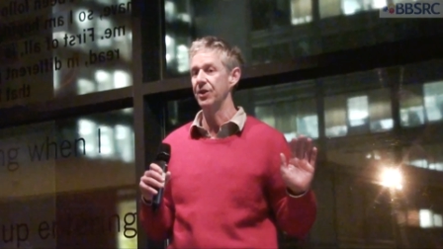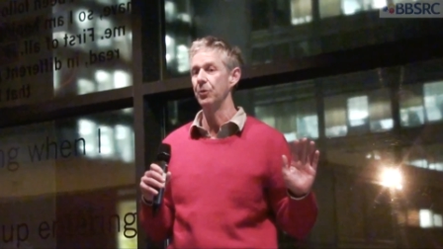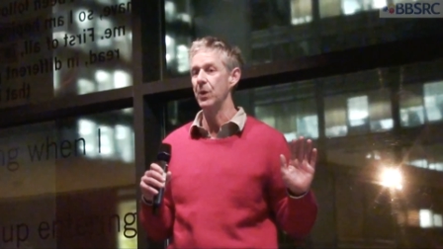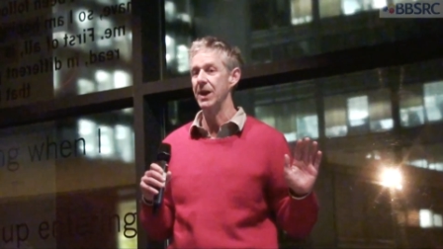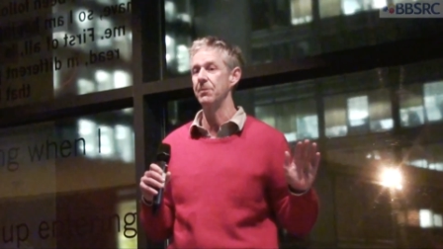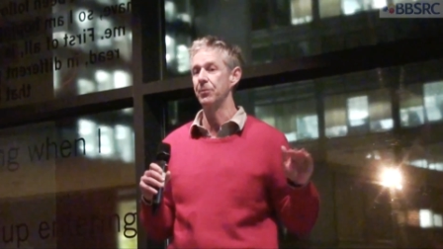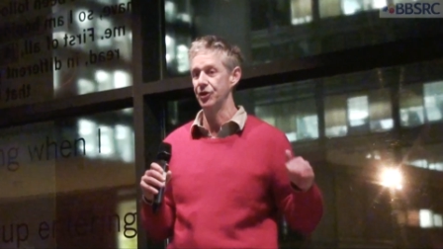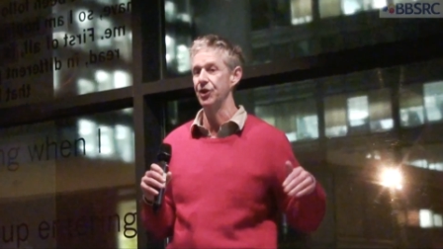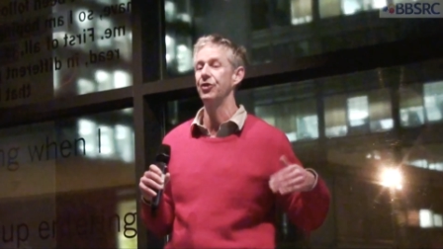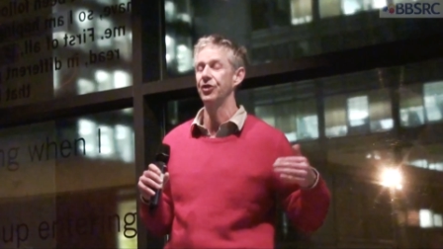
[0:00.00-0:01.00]
that we
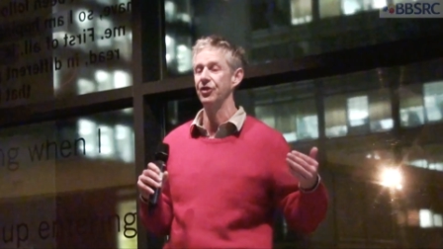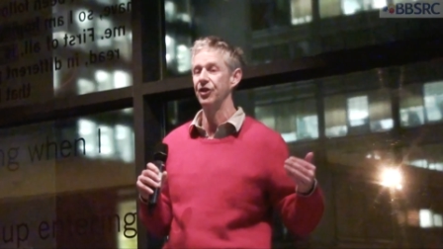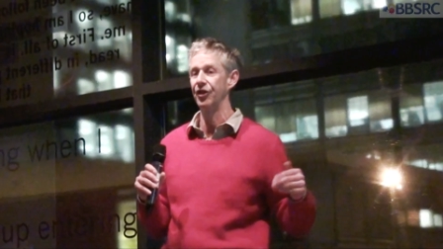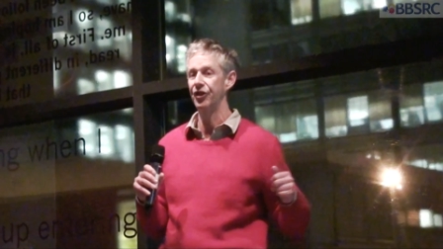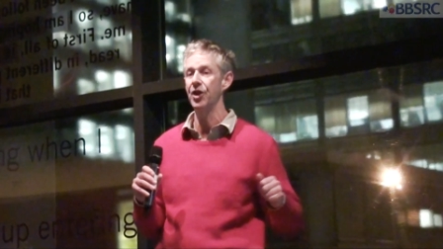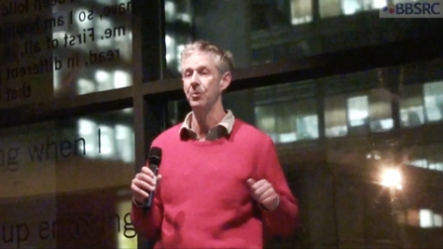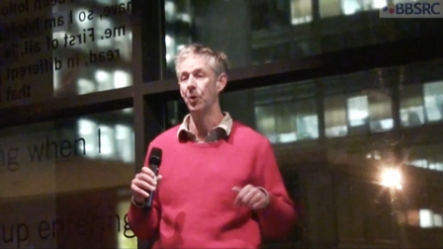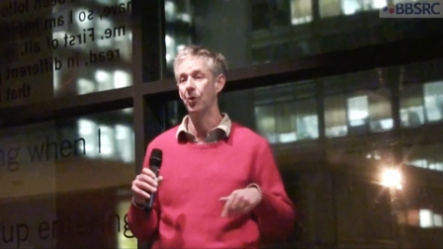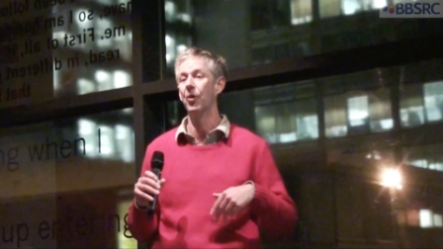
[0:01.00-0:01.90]
produce and consume,